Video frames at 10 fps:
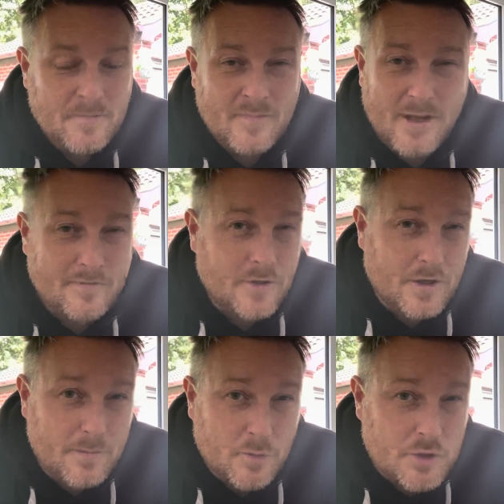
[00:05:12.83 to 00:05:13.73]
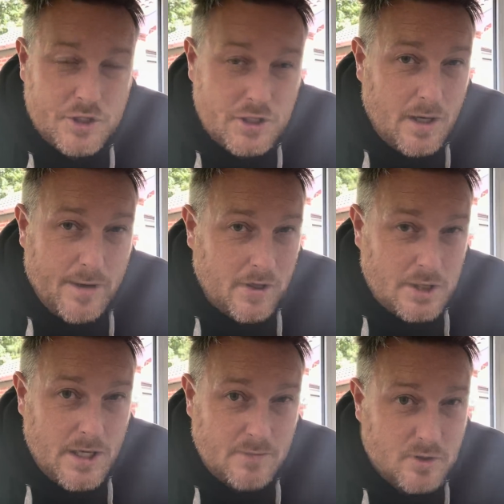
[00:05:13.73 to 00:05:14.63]
I've not heard much about
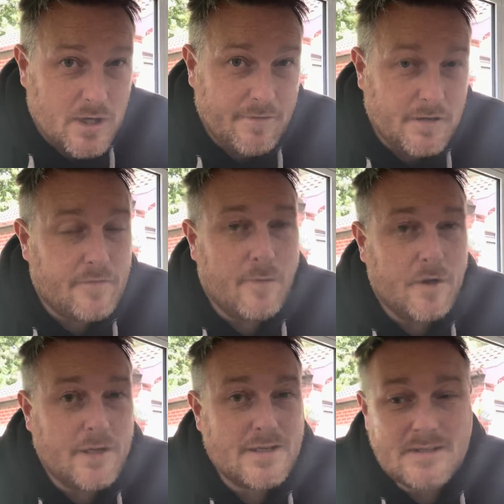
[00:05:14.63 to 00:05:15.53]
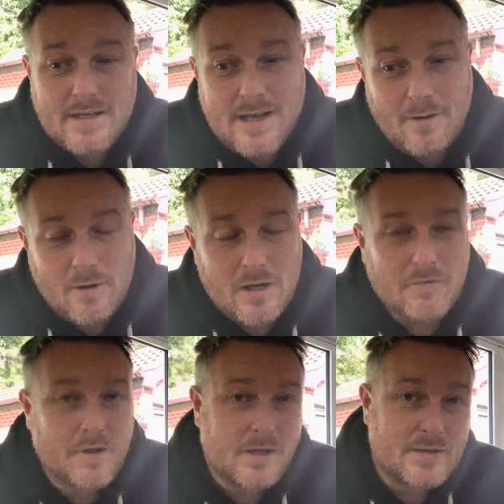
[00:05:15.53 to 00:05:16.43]
James Trafford, if I'm honest, and now you hear
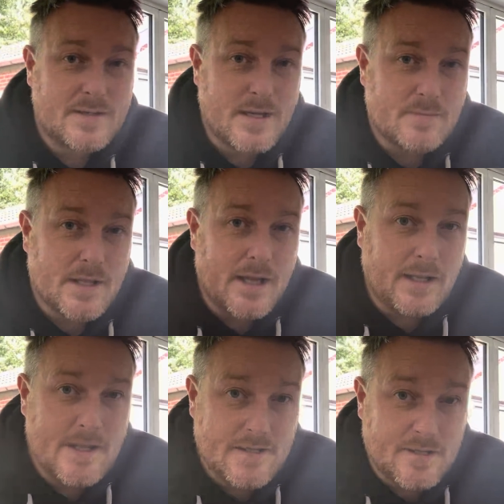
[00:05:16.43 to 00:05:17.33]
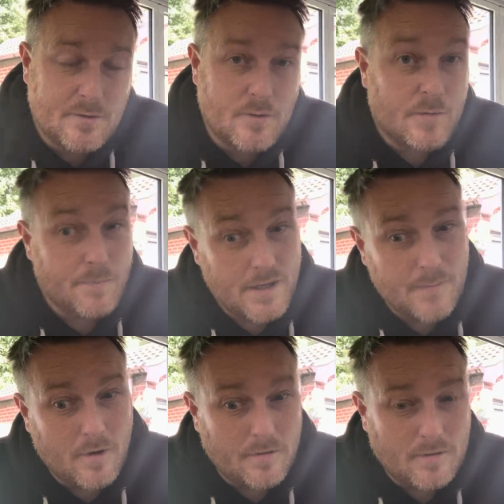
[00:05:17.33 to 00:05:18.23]
other teams like Leicester who can pay
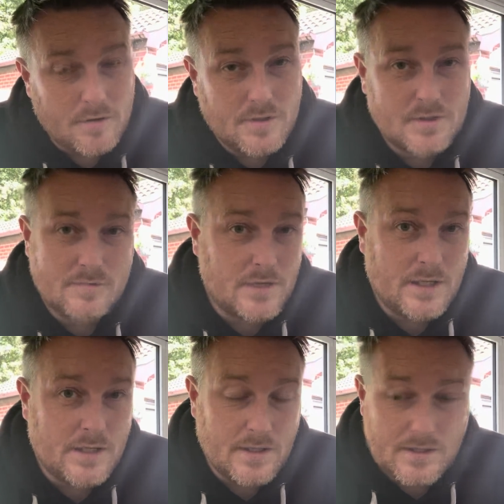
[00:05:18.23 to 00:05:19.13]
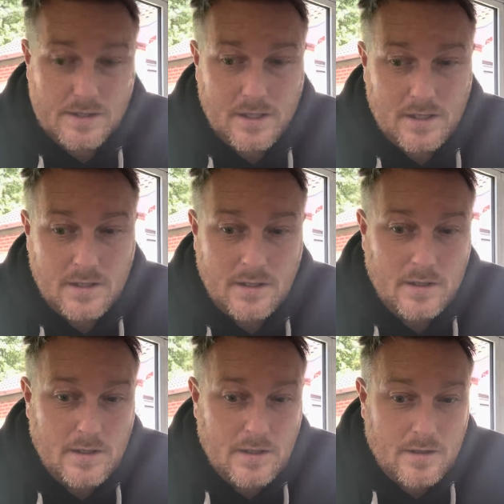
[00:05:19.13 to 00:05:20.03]
more than us ridiculously,
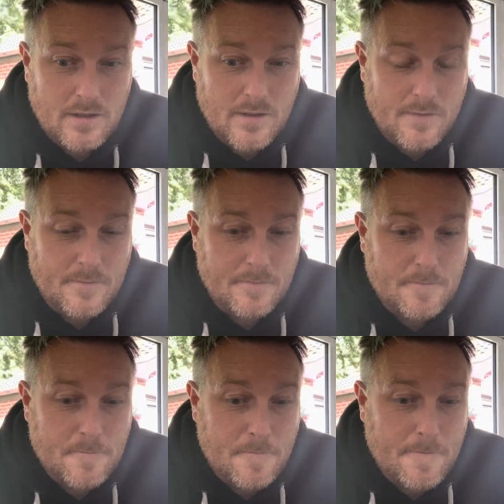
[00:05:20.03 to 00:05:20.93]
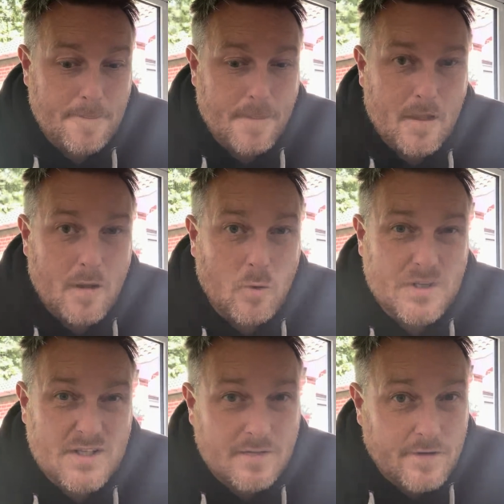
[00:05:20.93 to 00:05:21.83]
who are
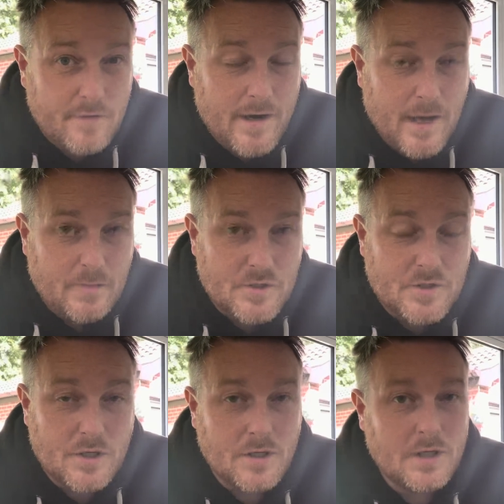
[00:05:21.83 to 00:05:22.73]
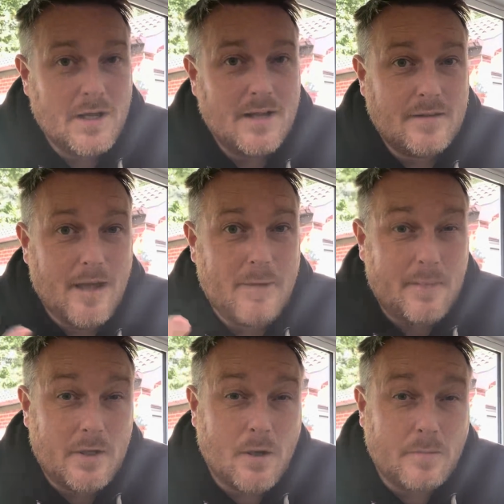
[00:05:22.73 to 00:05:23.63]
sniffing around. So that might
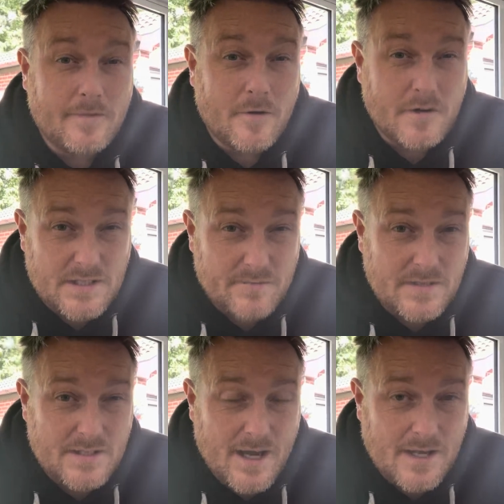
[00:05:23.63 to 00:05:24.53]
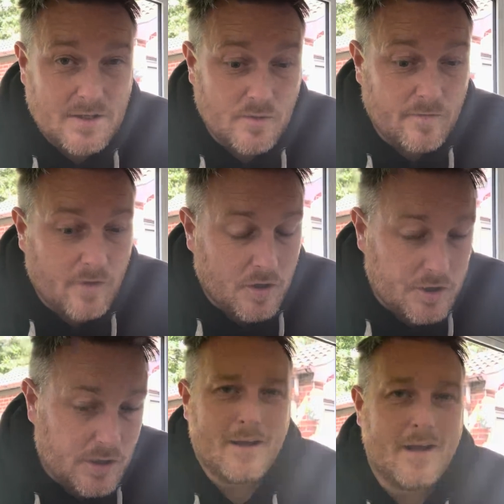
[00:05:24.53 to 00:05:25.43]
be gone before it's even started,
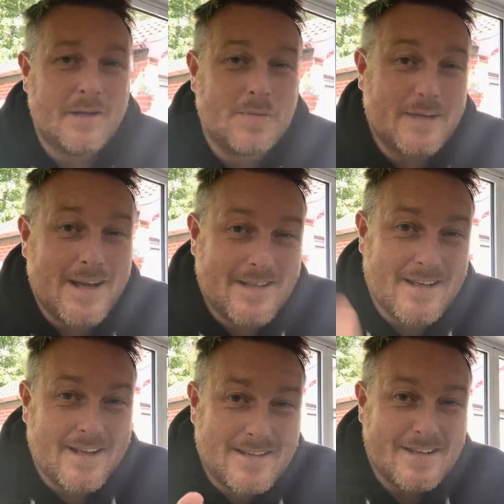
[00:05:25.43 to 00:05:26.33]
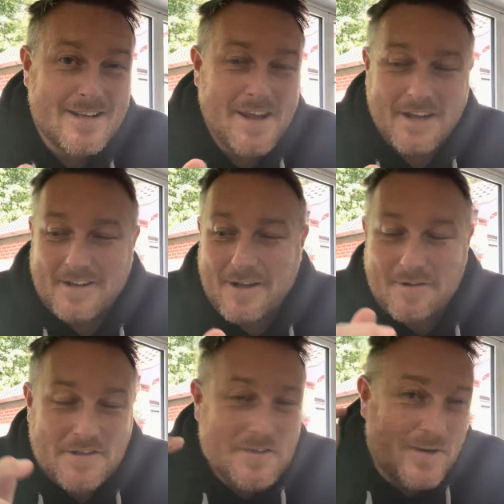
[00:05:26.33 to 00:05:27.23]
unfortunately. And as we dissect
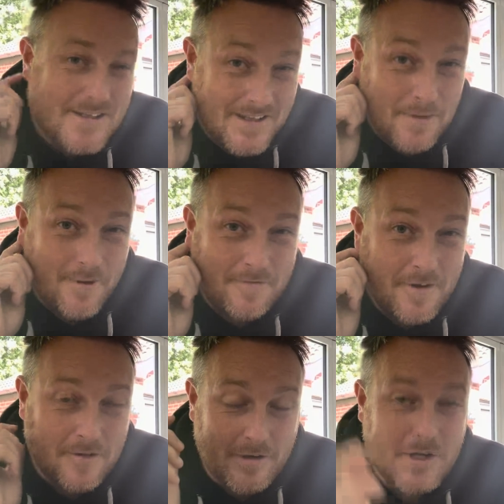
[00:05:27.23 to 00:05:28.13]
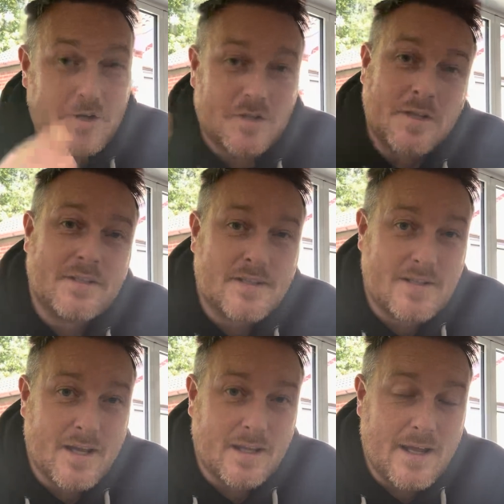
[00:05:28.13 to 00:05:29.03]
Darren's tweets a little bit further, he goes on to
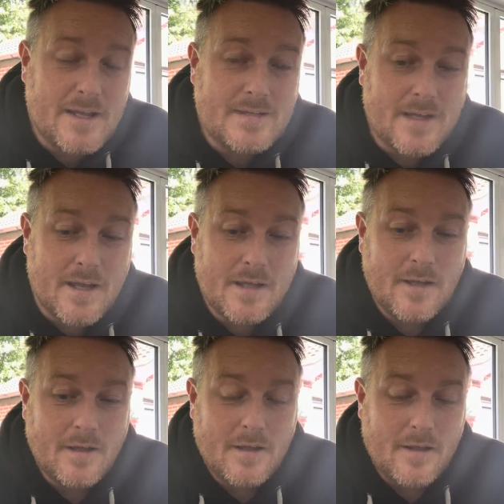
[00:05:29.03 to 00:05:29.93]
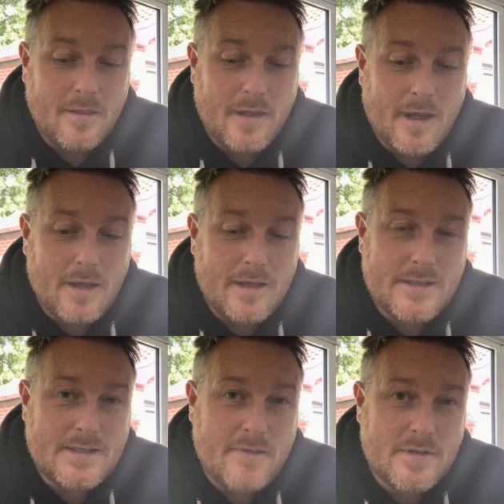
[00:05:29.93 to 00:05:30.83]
say later that
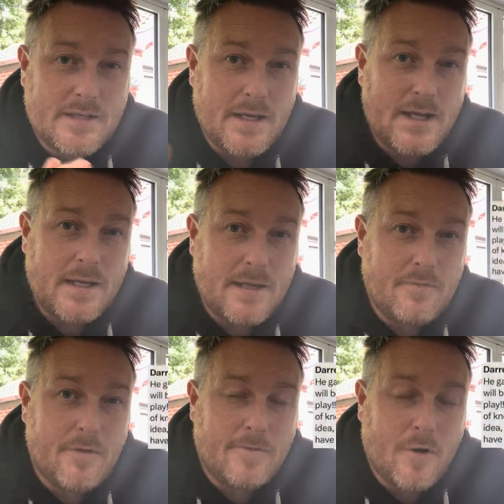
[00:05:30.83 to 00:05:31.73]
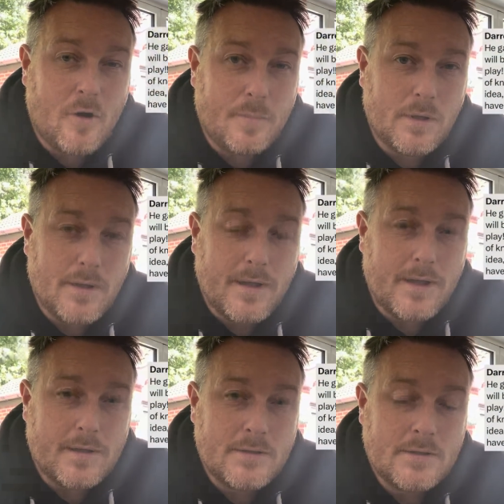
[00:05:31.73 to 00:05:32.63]
he's never seen any of the 4
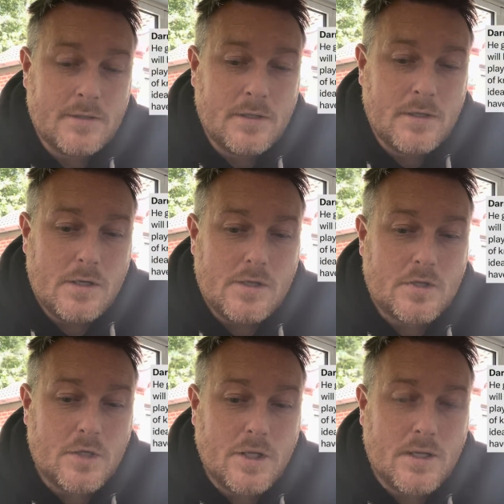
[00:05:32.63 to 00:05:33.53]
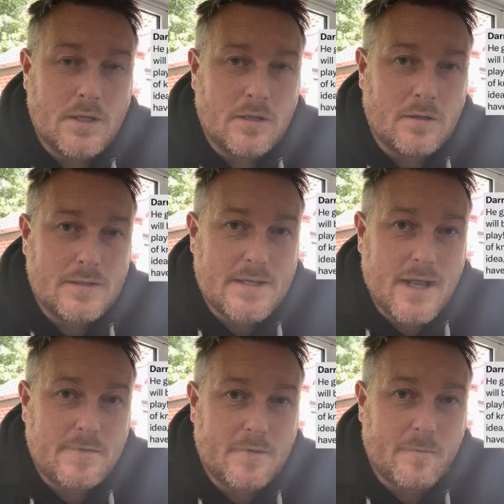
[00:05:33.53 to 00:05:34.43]
play. So you can
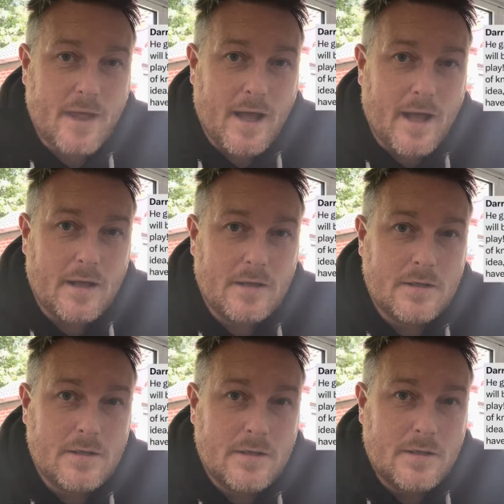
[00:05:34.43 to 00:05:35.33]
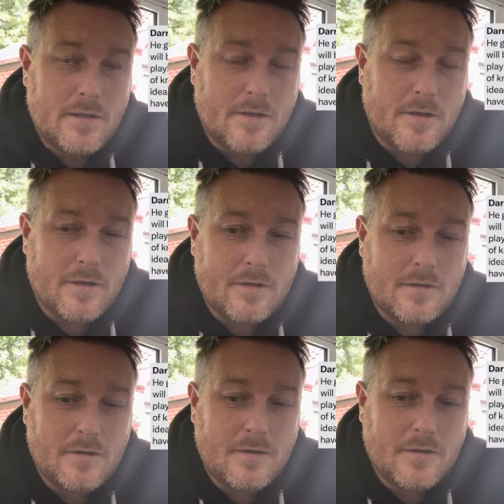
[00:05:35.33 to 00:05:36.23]
take from that they're
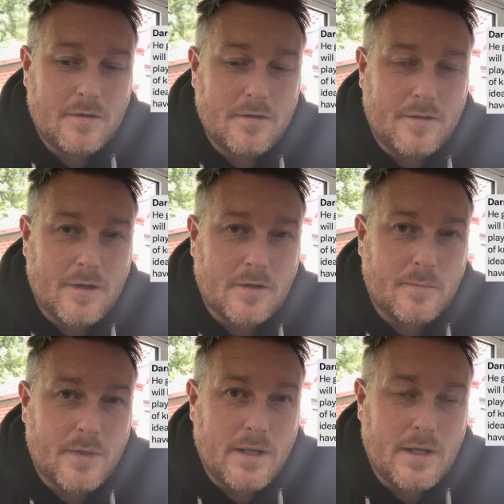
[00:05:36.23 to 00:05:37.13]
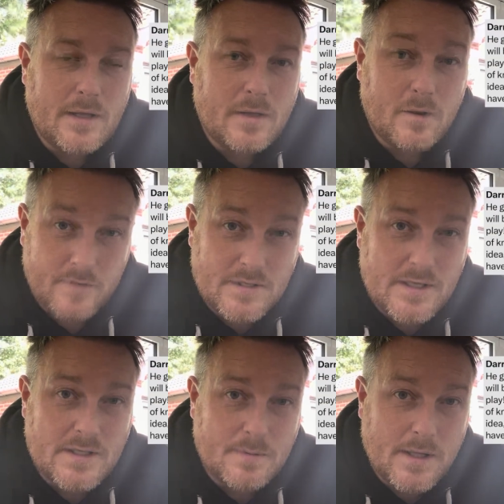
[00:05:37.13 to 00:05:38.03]
going to be
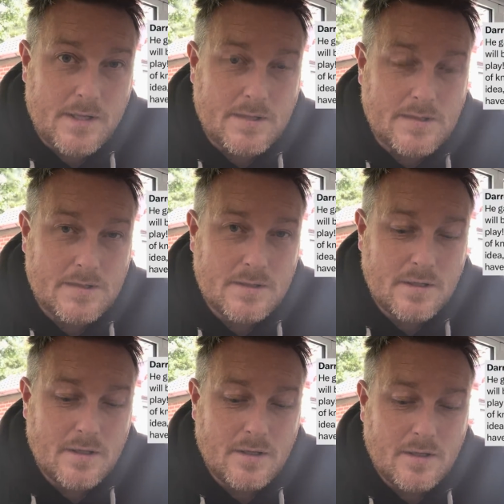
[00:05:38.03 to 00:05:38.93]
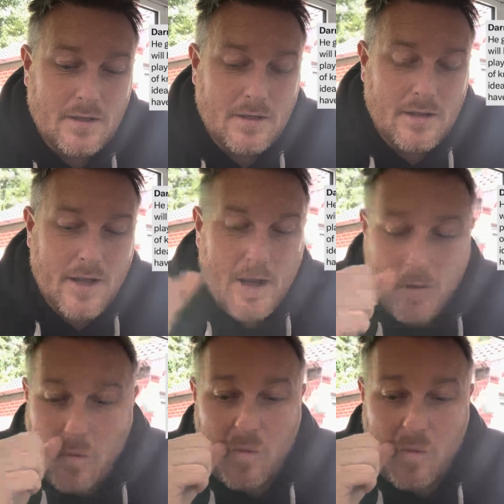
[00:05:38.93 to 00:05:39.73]
overseas players. Now,